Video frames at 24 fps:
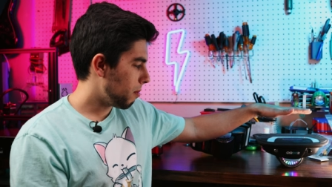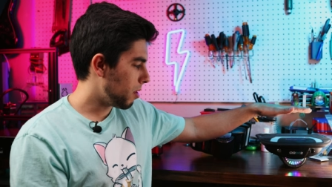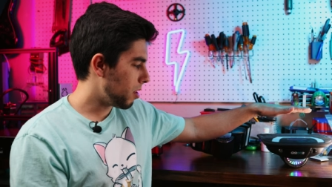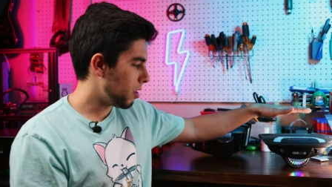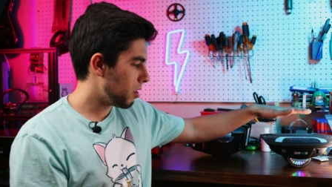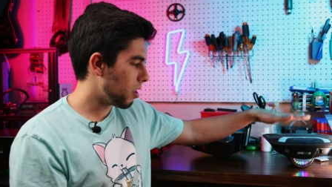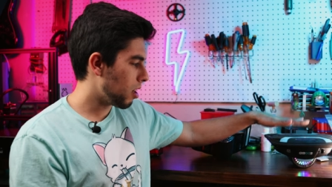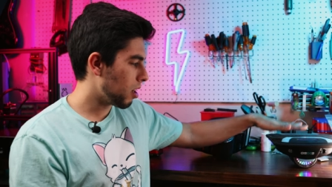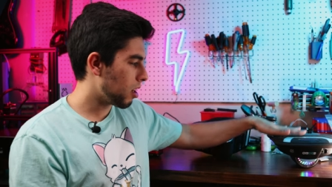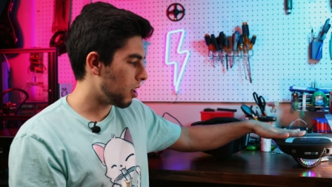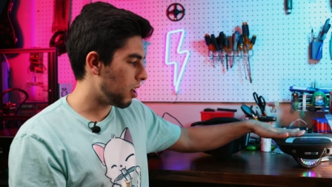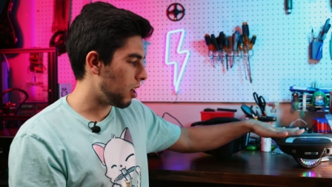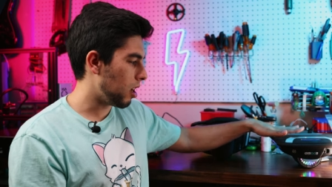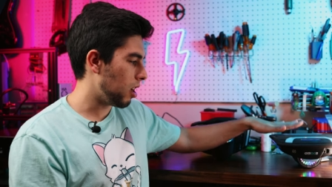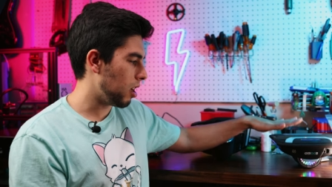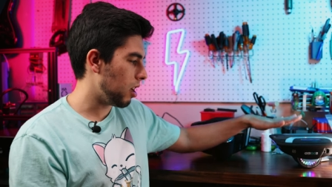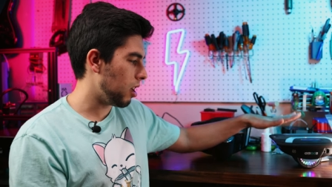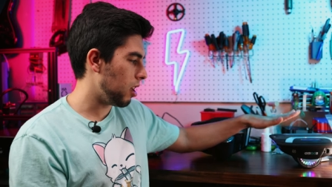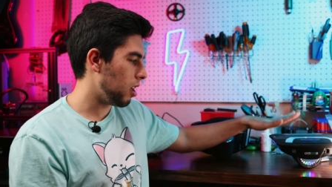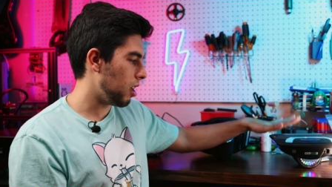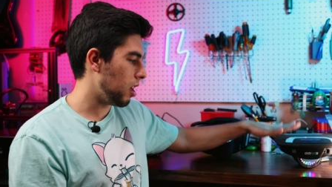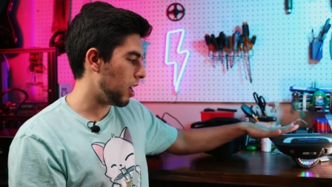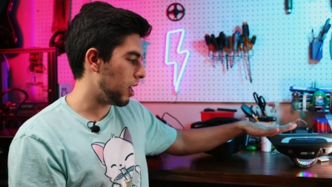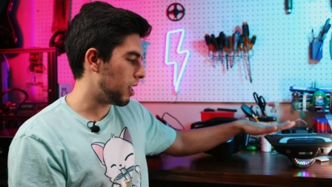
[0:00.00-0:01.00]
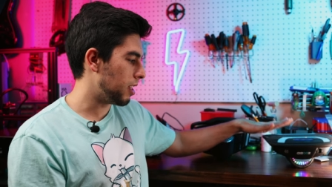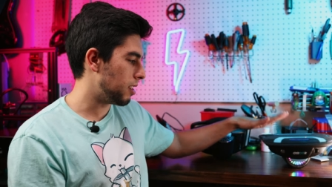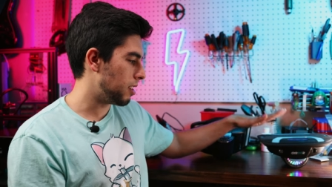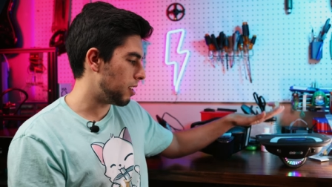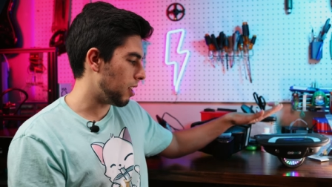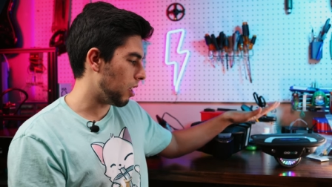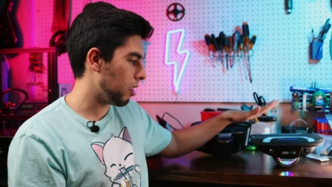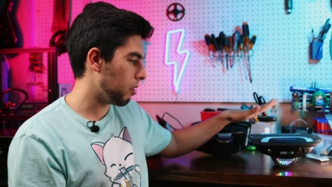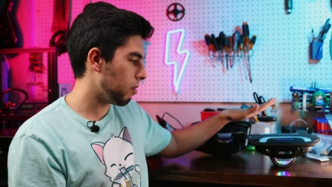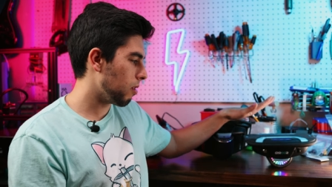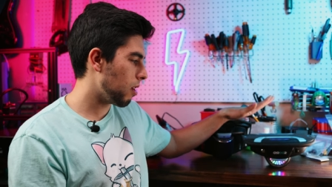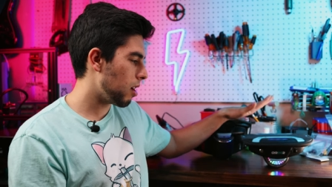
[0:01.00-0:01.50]
but it's not gonna
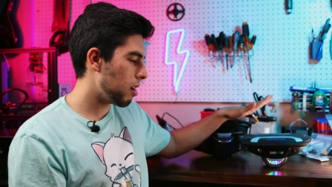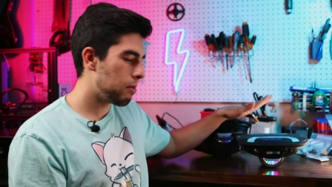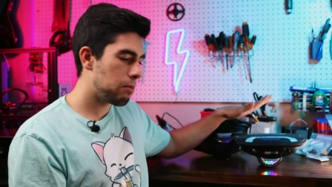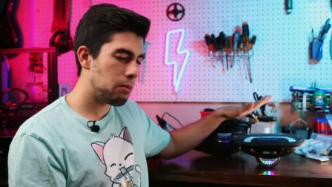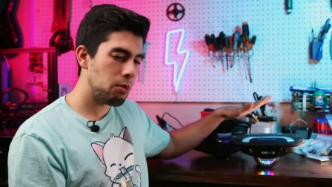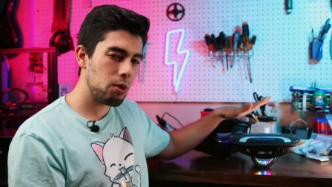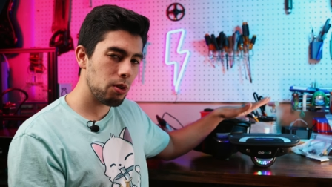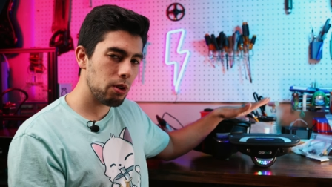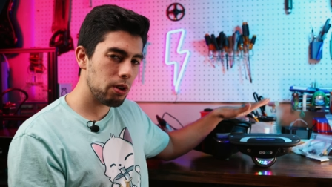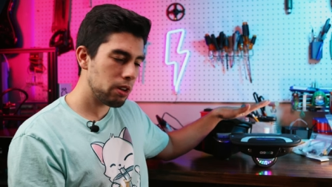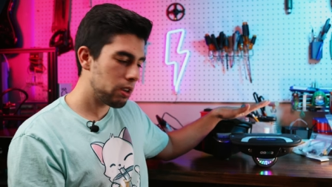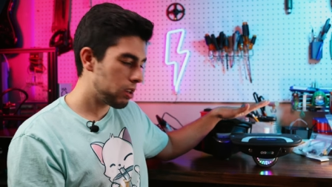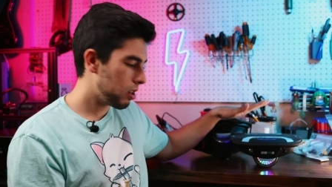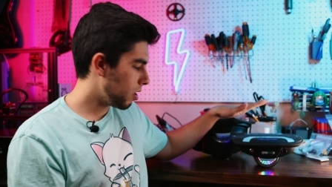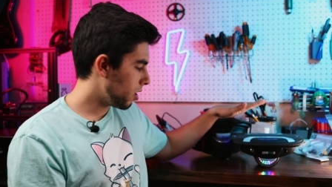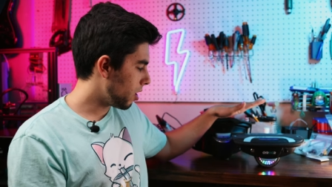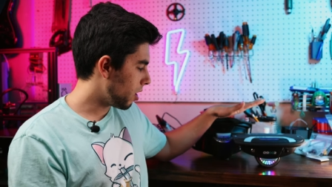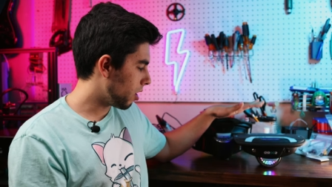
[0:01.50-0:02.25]
accelerate more.